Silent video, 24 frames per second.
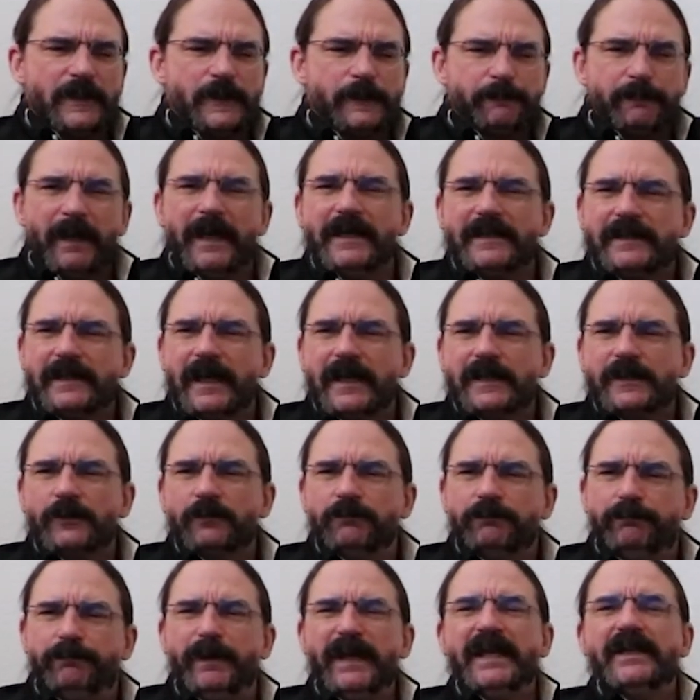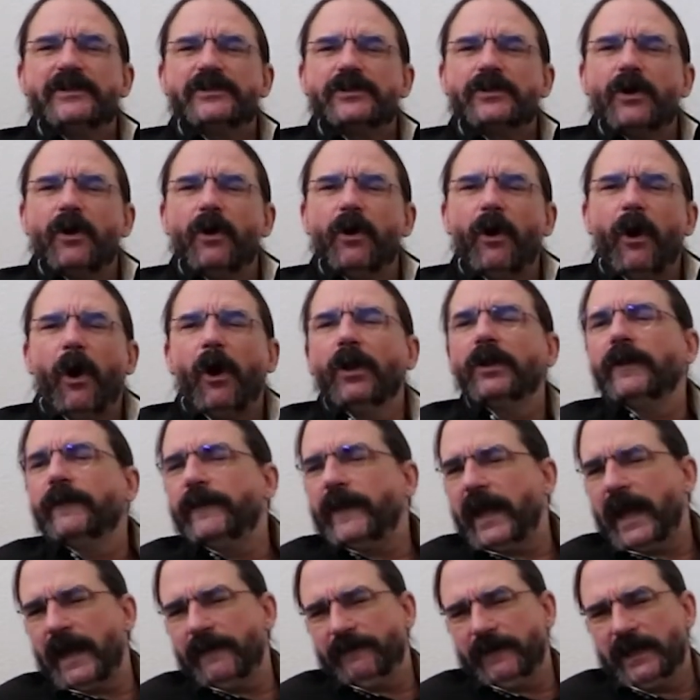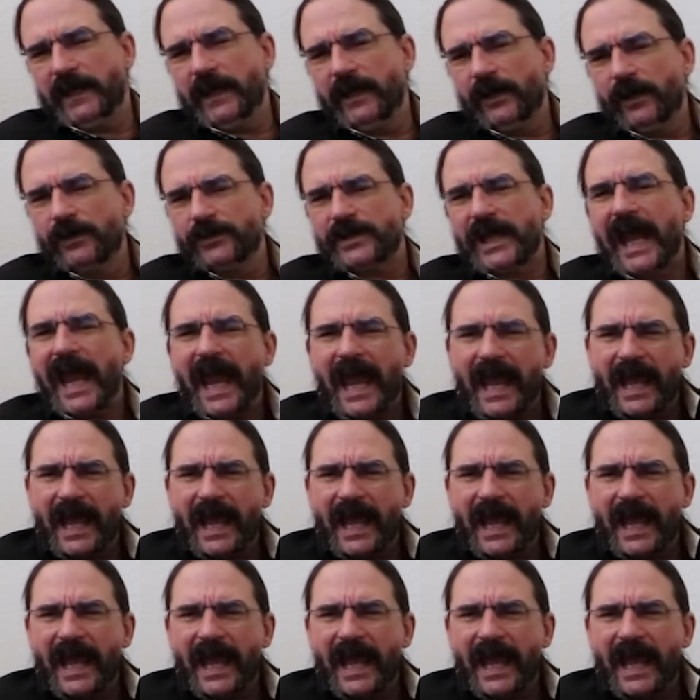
SpaceX beats all of the heavy hitters